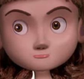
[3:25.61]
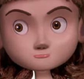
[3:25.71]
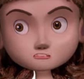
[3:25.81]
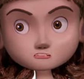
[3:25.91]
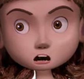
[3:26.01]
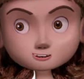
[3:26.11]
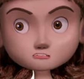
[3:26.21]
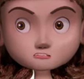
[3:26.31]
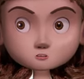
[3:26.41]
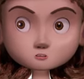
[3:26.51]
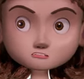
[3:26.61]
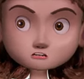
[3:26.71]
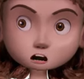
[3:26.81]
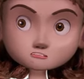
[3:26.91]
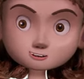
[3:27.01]
That's why it is
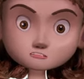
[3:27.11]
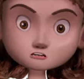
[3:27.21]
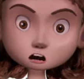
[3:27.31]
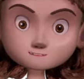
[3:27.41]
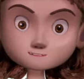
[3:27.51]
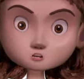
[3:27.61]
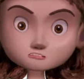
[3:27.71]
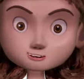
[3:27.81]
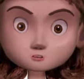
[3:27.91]
crucial to choose a logo for your